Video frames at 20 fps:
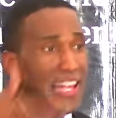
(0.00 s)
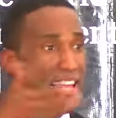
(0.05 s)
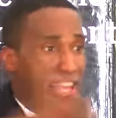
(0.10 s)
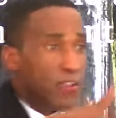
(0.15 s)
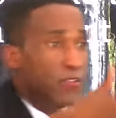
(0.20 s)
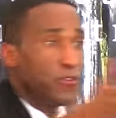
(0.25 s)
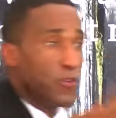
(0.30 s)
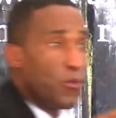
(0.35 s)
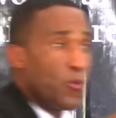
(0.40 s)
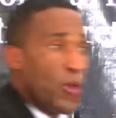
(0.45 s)

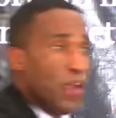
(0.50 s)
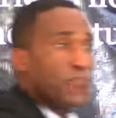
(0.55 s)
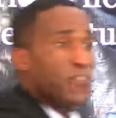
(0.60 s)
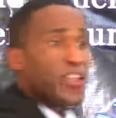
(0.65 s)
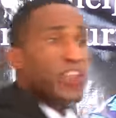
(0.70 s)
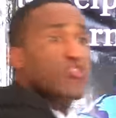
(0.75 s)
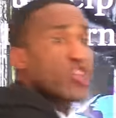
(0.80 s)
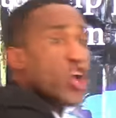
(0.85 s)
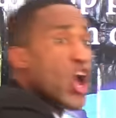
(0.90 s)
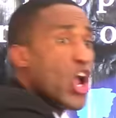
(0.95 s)
dealing
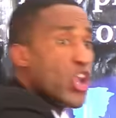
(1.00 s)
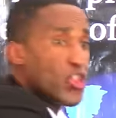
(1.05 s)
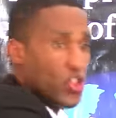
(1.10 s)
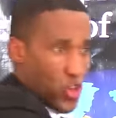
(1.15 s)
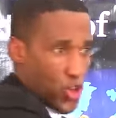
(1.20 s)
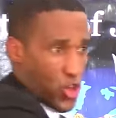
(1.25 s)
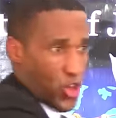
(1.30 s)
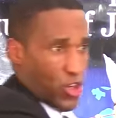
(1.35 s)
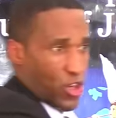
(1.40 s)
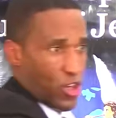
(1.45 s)
with the
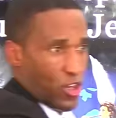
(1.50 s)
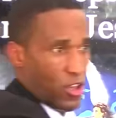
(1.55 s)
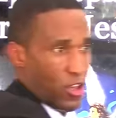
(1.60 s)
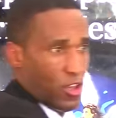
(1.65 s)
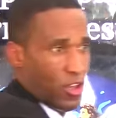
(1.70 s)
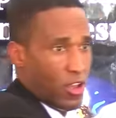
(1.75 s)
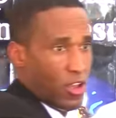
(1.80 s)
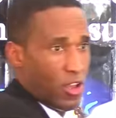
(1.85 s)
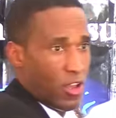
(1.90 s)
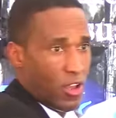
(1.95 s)

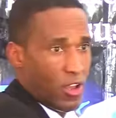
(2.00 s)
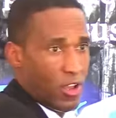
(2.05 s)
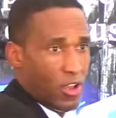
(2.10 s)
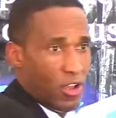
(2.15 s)
church.